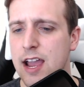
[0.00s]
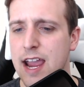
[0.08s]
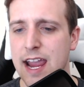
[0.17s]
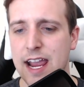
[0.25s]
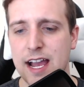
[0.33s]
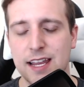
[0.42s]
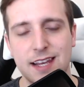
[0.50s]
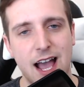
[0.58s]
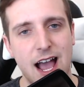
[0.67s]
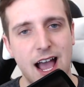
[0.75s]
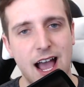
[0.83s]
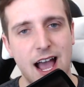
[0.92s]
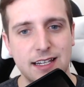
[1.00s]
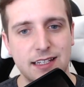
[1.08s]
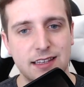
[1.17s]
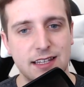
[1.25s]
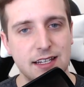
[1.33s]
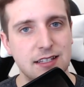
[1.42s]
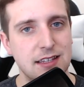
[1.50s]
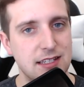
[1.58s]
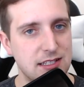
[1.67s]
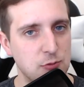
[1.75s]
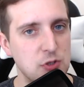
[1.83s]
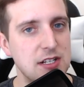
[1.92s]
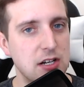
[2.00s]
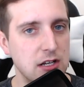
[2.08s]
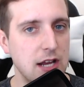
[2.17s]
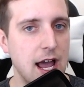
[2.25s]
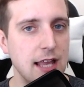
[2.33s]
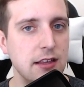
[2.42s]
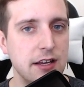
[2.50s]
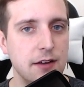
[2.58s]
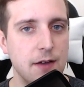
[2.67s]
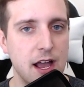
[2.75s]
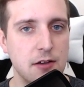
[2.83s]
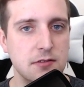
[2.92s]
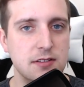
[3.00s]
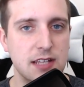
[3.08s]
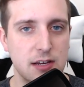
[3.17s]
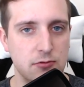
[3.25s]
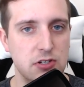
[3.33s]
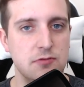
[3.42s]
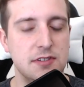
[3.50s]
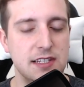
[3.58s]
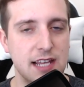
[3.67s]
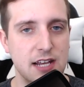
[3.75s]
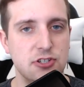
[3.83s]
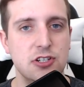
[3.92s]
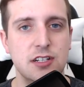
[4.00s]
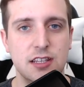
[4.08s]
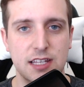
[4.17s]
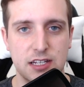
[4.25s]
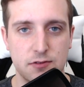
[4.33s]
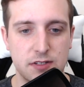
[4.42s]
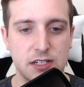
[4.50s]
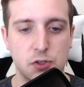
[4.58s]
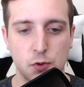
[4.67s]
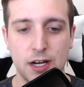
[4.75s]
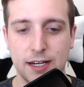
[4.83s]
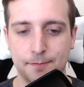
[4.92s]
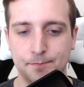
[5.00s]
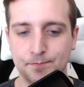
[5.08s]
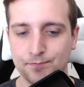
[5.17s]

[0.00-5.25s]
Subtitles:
And I think this was a good highlight of how they used the engine, and they used it great.